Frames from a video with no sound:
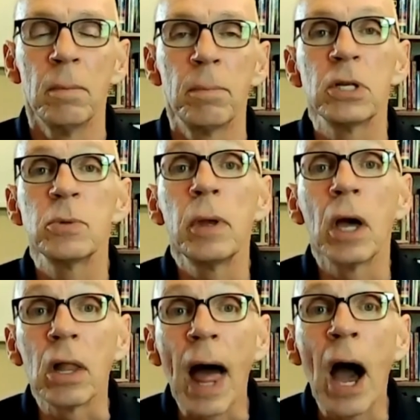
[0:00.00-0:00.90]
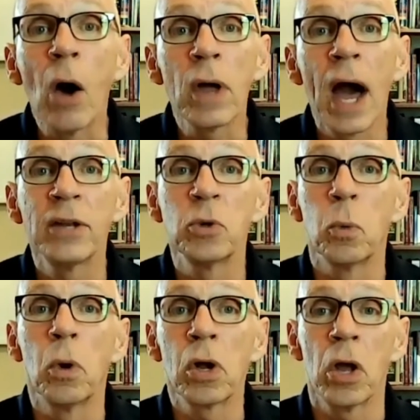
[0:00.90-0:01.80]
But as we allow God to
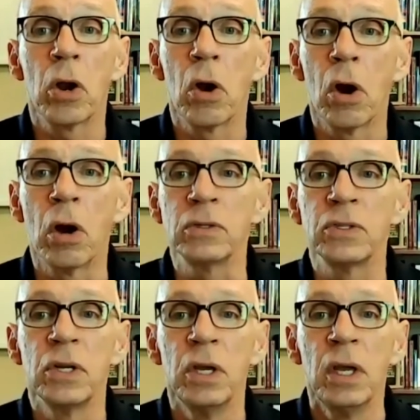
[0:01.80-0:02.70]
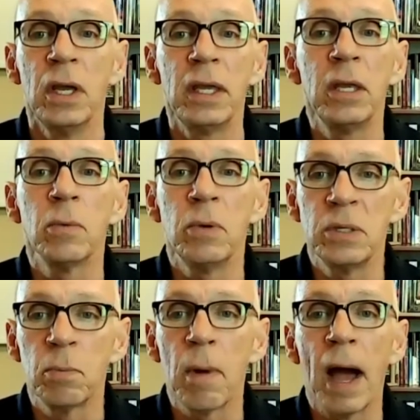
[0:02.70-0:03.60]
work on our hearts, He
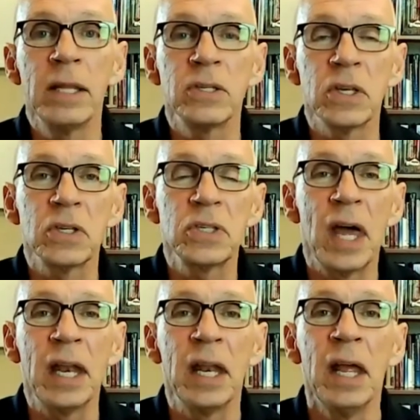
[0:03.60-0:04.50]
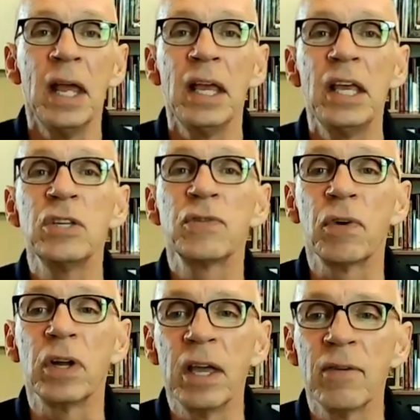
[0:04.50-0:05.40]
reminds us that He's
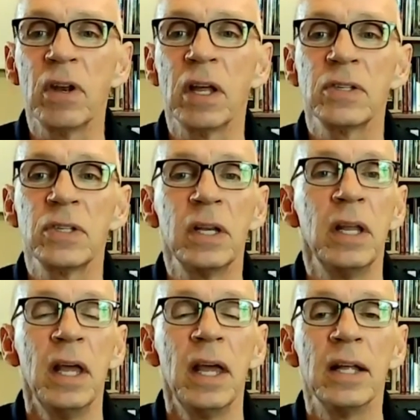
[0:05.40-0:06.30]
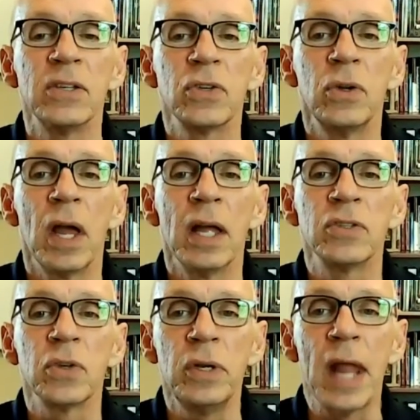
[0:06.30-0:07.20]
forgiven us. And
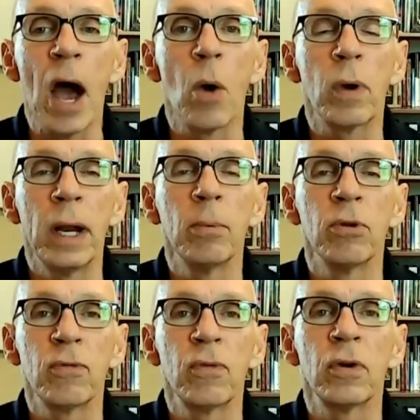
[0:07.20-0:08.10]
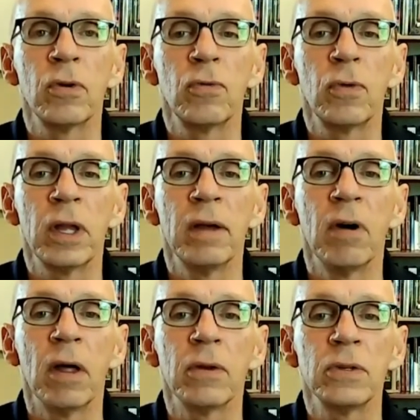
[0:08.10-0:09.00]
so now we're able to forgive
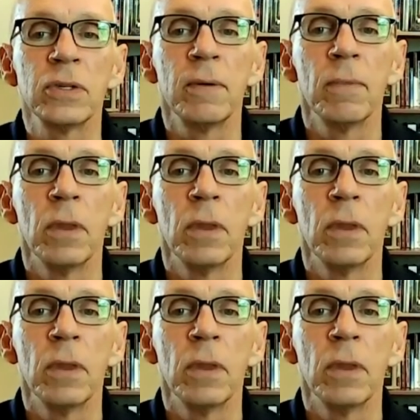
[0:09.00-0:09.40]
others.